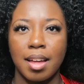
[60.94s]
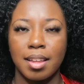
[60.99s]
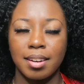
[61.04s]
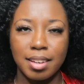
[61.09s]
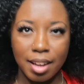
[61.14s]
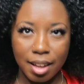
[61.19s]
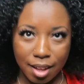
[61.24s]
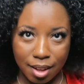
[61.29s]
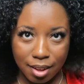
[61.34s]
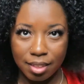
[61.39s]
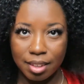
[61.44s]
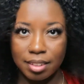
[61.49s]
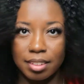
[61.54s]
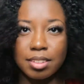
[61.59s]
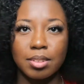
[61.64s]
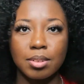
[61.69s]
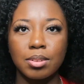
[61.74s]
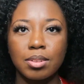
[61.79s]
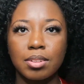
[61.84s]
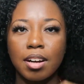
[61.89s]
Now that
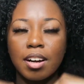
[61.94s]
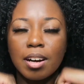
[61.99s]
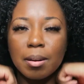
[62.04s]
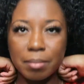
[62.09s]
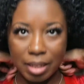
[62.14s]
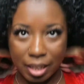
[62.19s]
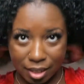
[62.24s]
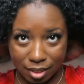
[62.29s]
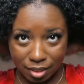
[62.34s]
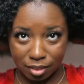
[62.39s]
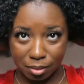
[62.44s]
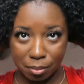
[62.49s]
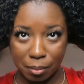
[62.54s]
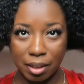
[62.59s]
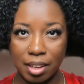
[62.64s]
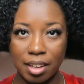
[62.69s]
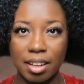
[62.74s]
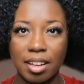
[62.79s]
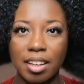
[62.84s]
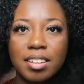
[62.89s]
it's all combed out, my
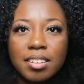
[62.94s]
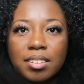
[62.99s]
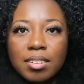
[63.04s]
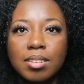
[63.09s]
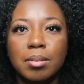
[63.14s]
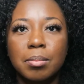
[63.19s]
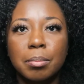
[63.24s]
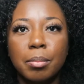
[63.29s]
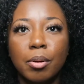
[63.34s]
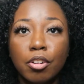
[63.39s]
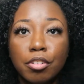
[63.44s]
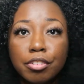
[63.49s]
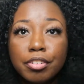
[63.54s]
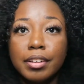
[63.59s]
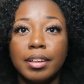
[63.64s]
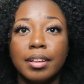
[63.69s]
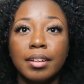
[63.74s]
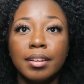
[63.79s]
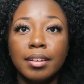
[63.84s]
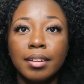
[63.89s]
hair is all poofy.